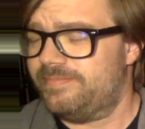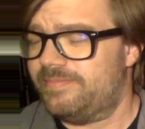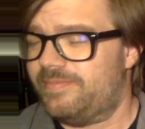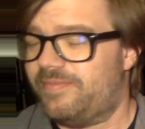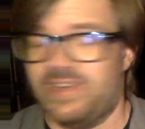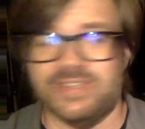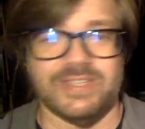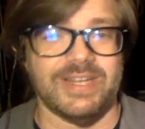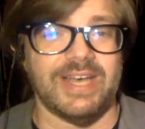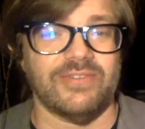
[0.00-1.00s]
Frank
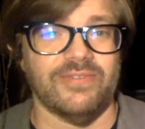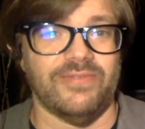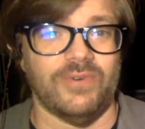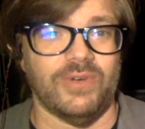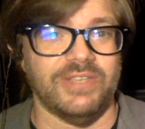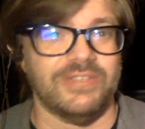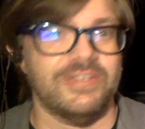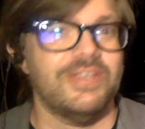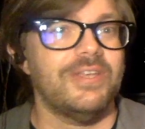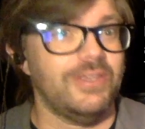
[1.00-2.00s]
Sinatra voice,
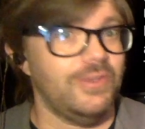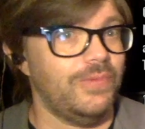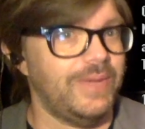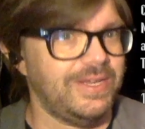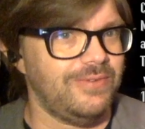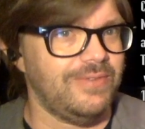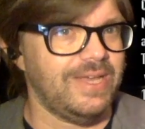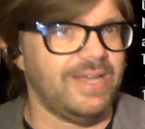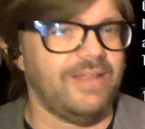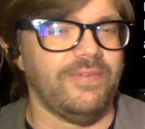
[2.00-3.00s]
you might do that.
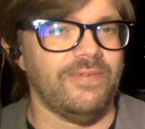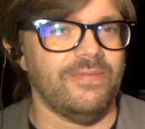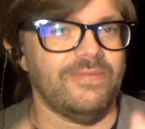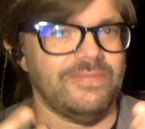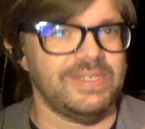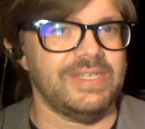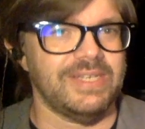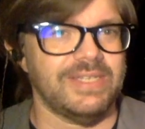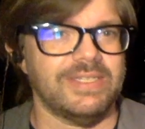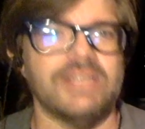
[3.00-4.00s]

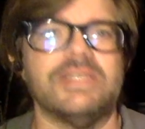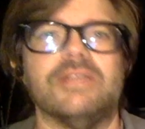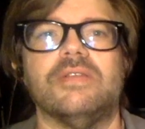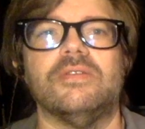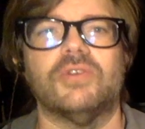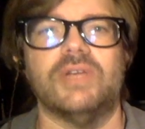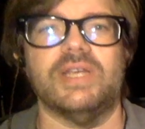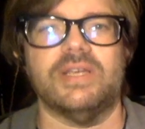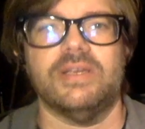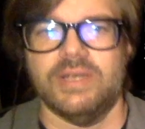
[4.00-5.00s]
It's a little
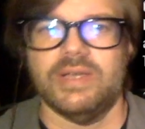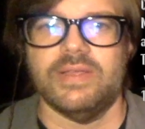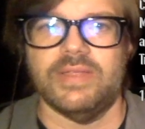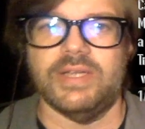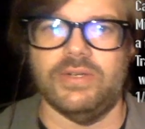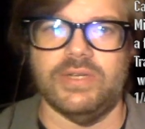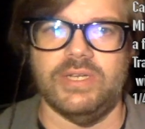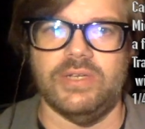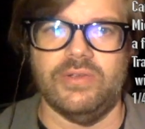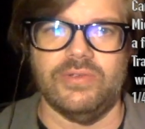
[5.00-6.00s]
trick that you can
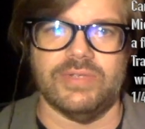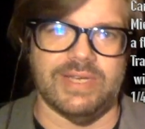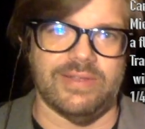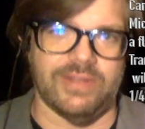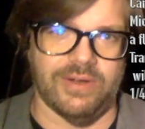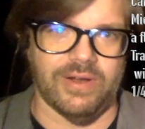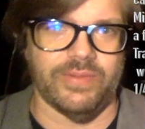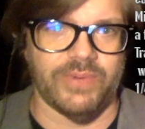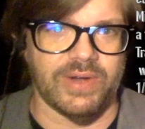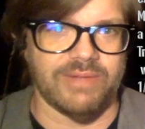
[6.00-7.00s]
use. Now there are other
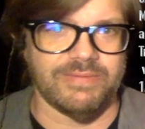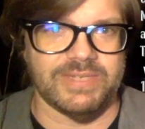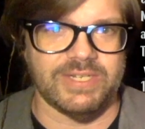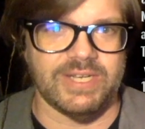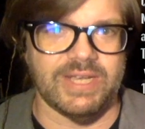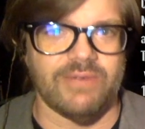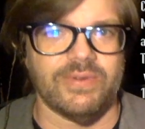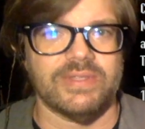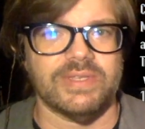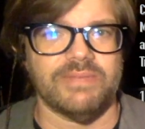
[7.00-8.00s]
problems that you get with
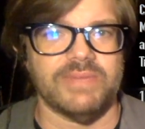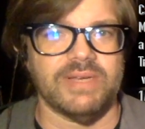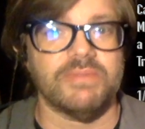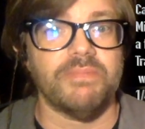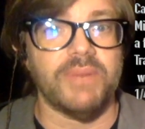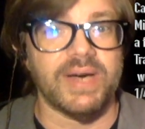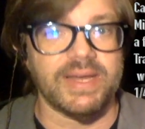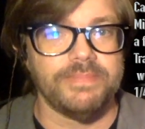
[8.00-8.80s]
it sometimes, but